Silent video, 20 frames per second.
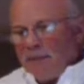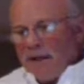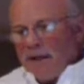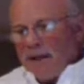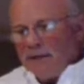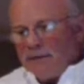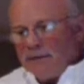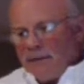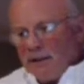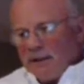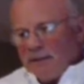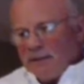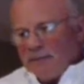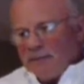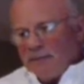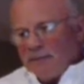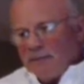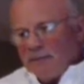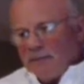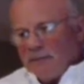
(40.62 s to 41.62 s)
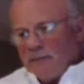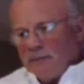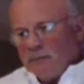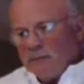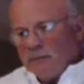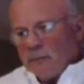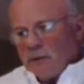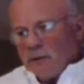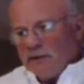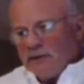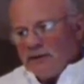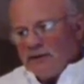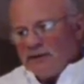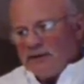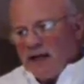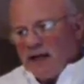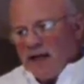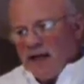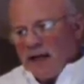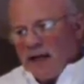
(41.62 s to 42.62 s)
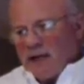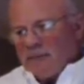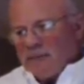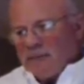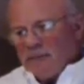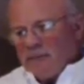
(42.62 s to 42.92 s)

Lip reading: Excellent. What does it say?